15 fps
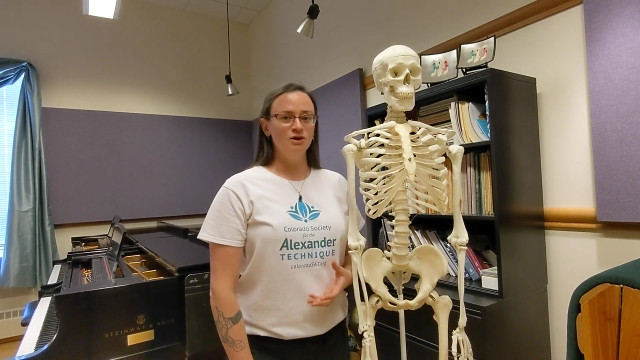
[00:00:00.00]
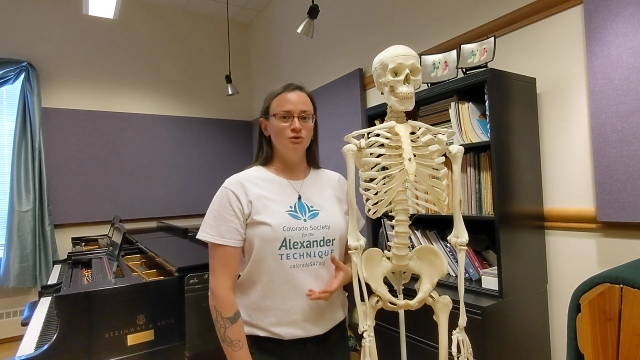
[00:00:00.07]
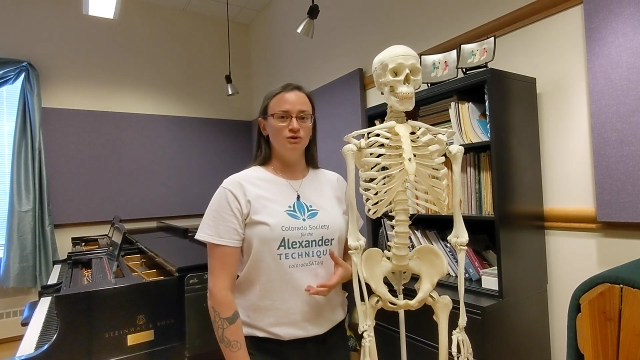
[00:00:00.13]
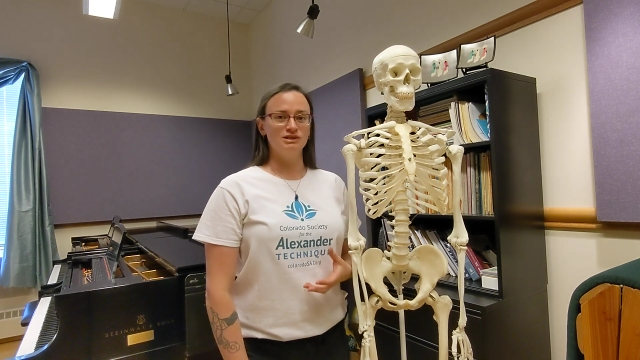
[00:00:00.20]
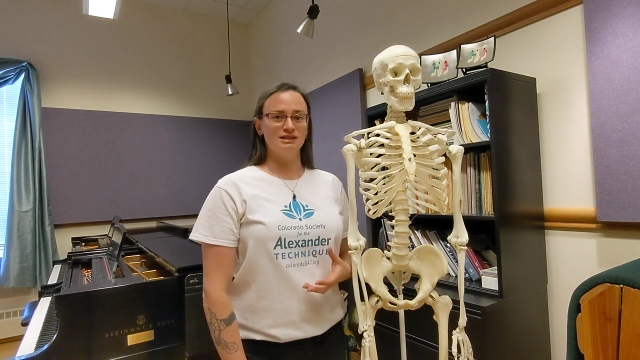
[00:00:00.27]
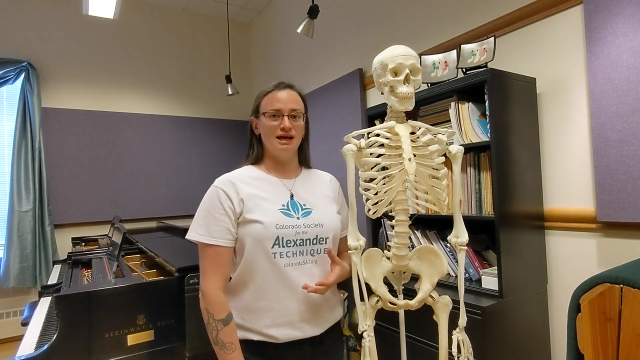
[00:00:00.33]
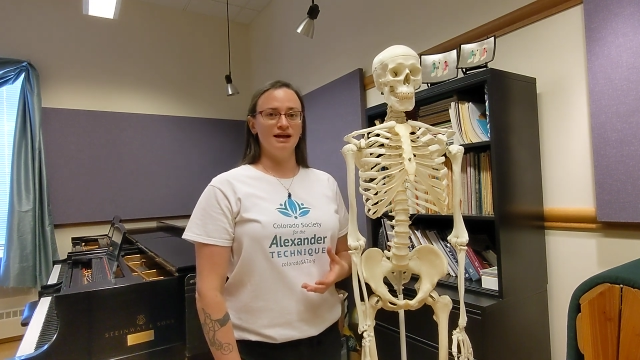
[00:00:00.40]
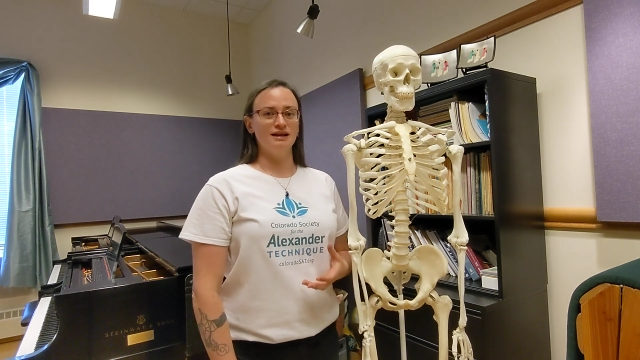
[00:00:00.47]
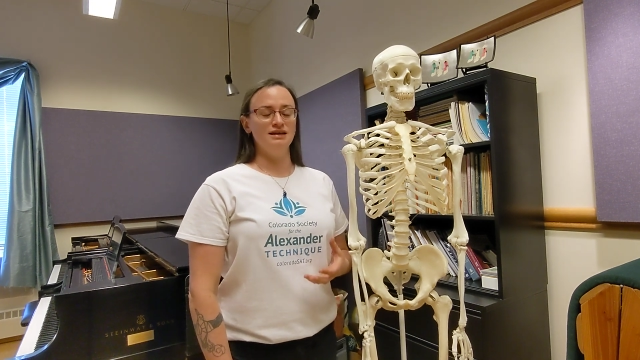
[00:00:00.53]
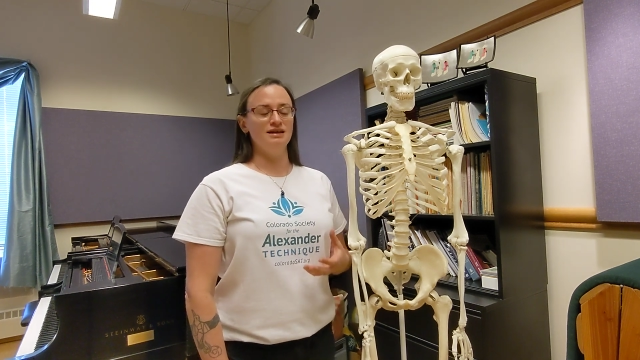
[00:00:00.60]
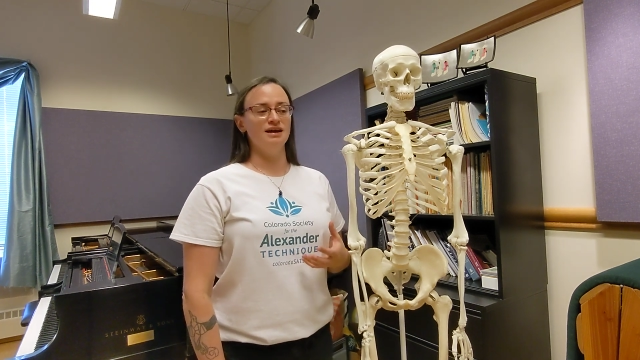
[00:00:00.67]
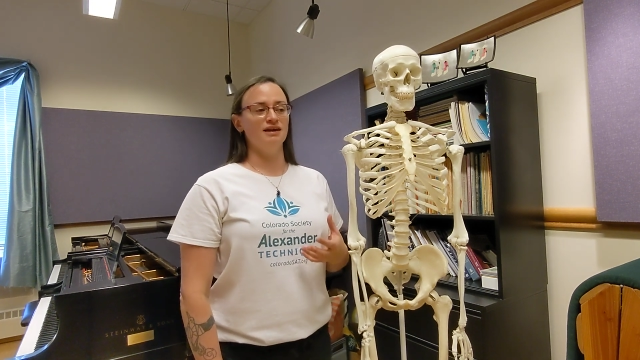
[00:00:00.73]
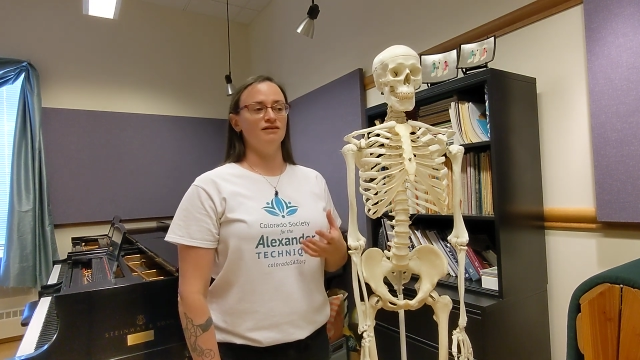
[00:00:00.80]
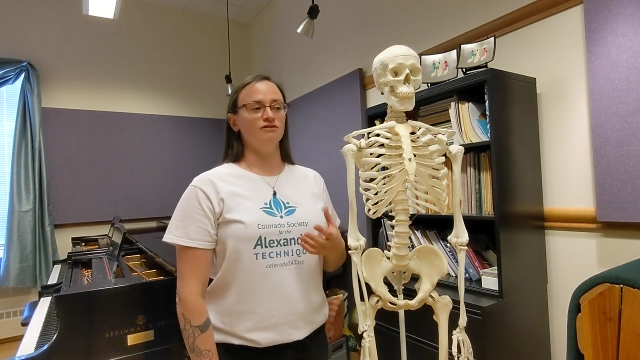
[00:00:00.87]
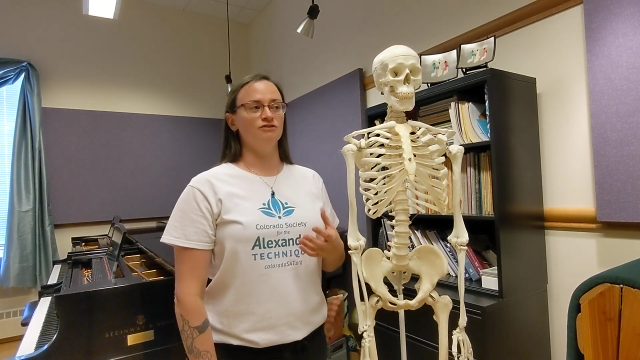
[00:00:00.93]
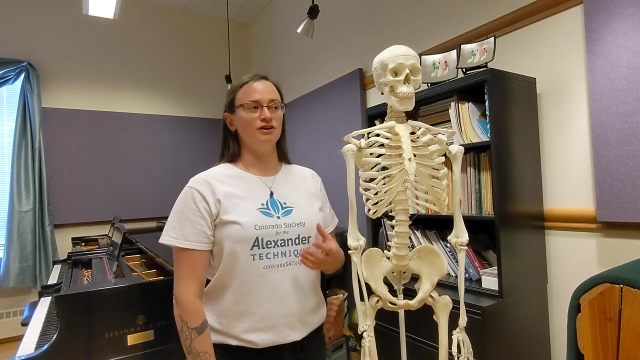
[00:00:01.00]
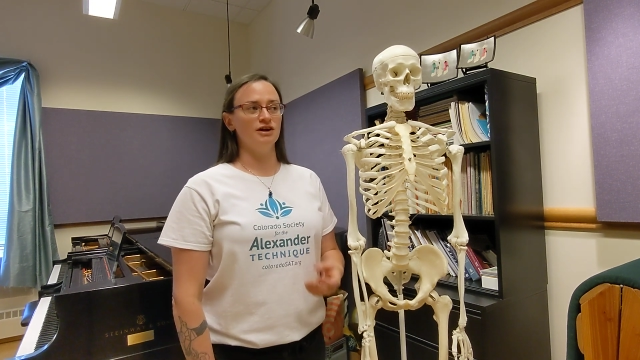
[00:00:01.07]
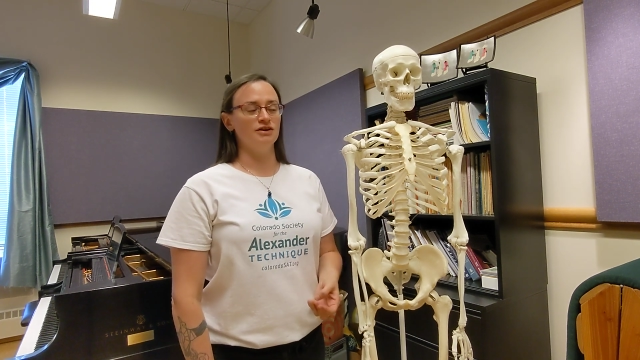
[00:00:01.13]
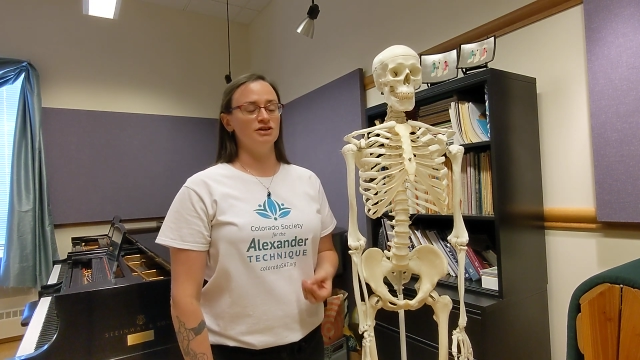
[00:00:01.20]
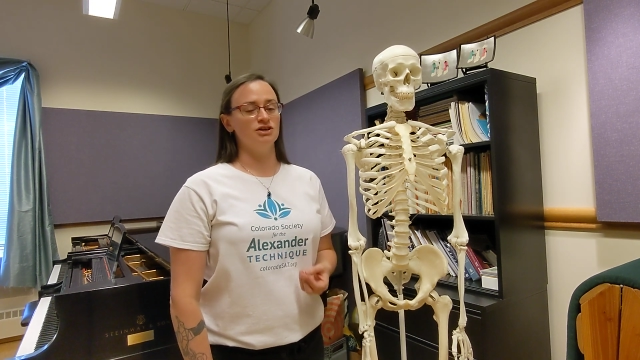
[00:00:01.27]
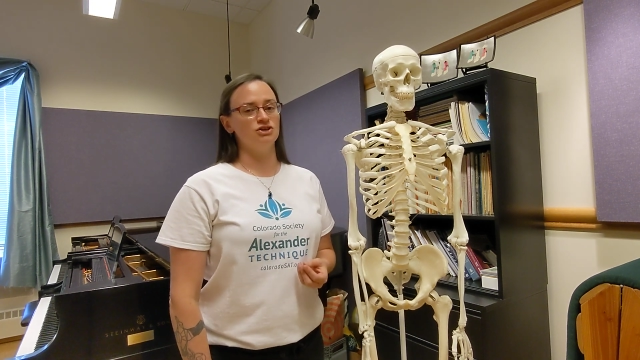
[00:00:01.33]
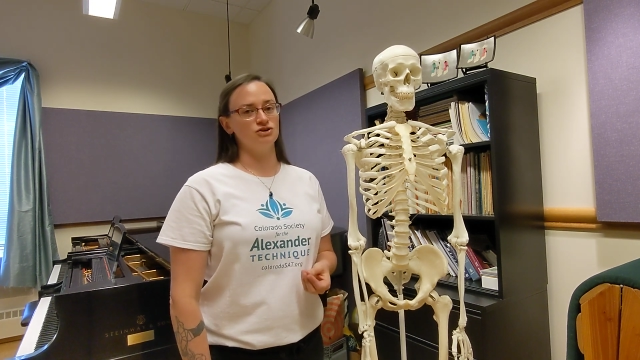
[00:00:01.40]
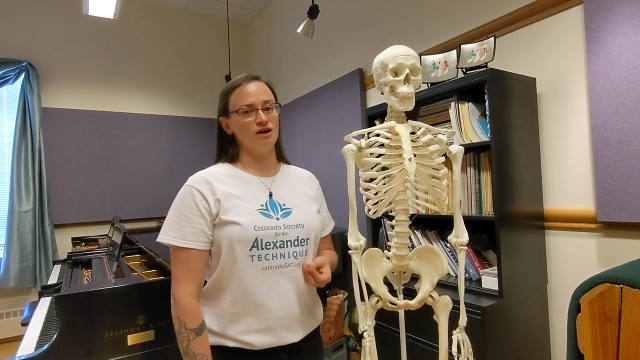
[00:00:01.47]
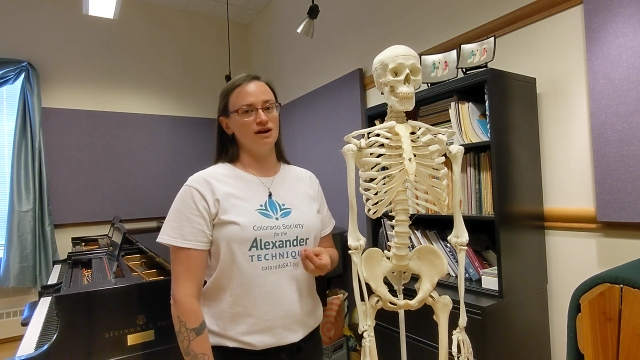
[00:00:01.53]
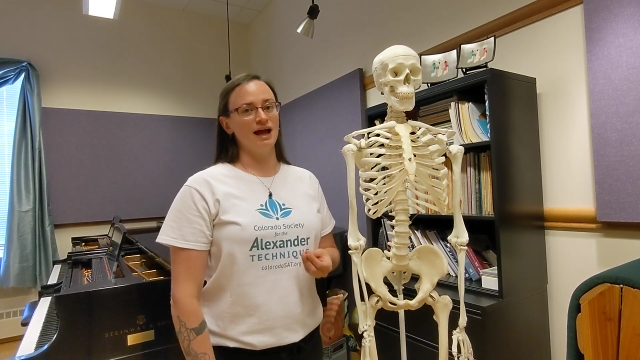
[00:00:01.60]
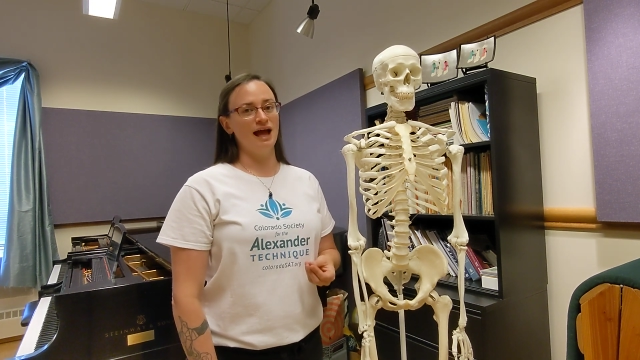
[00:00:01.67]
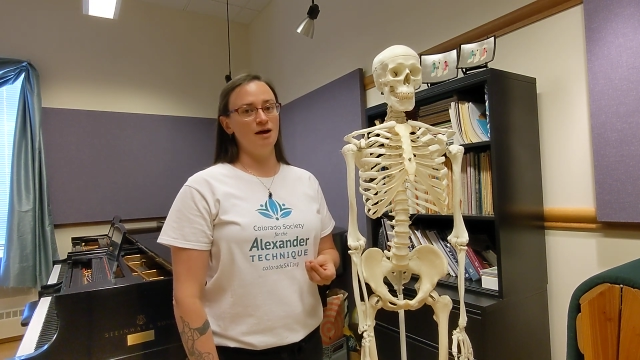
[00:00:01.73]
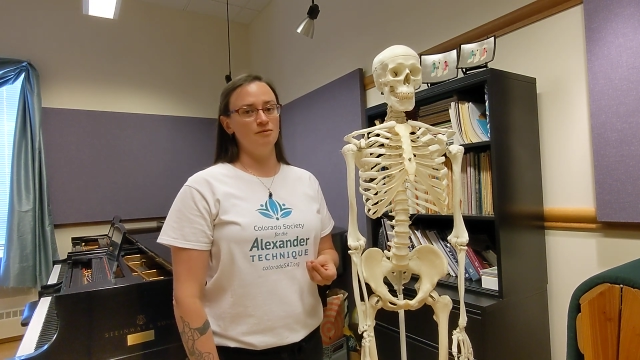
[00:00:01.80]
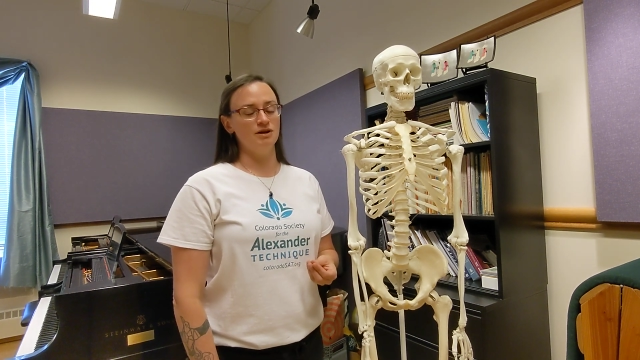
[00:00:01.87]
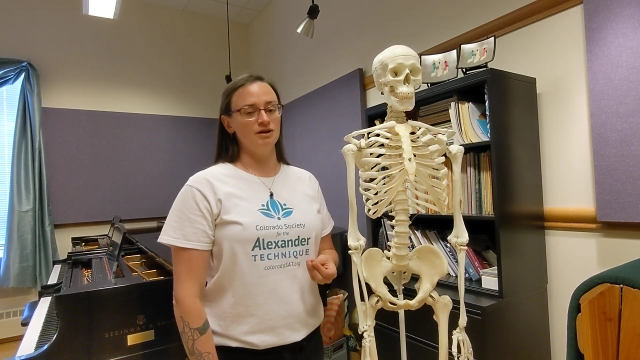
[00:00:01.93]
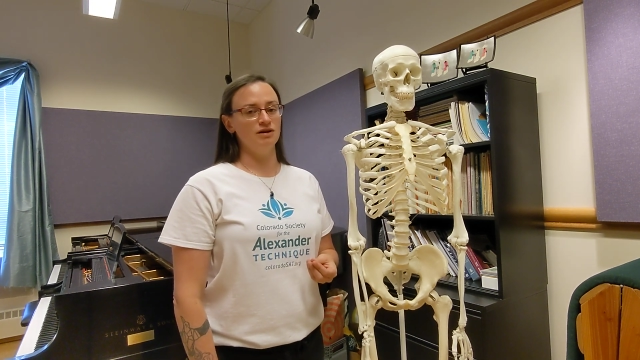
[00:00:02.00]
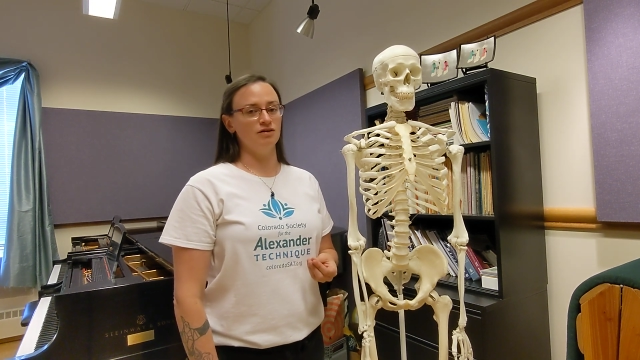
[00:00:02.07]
was that he had a very strong habit